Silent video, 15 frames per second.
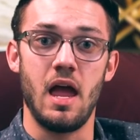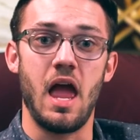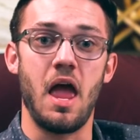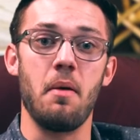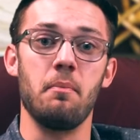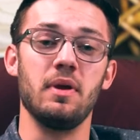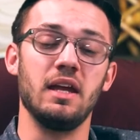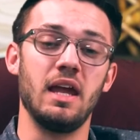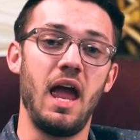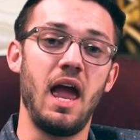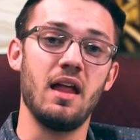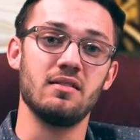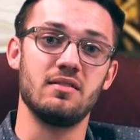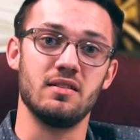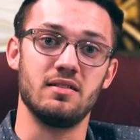and
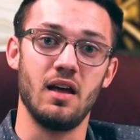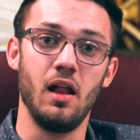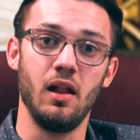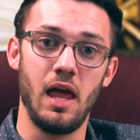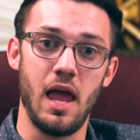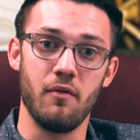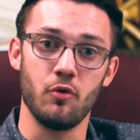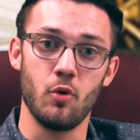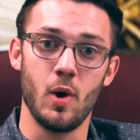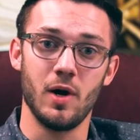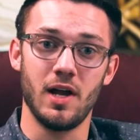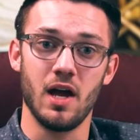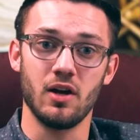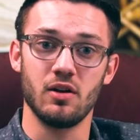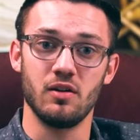began to tell
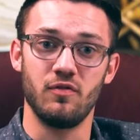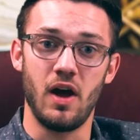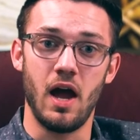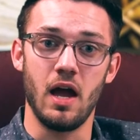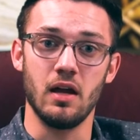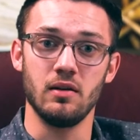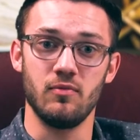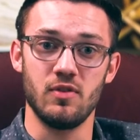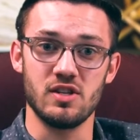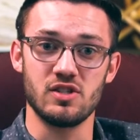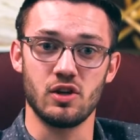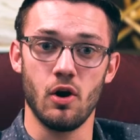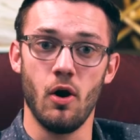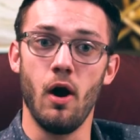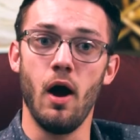everyone I could find of this
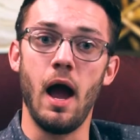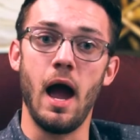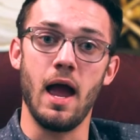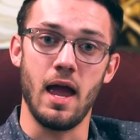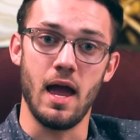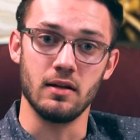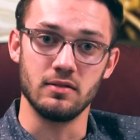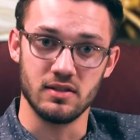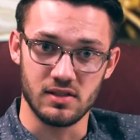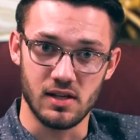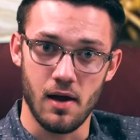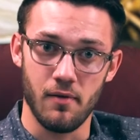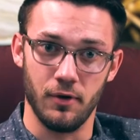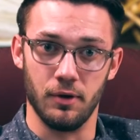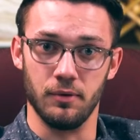cure I had
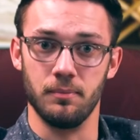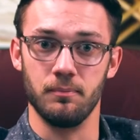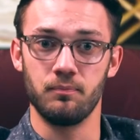discovered.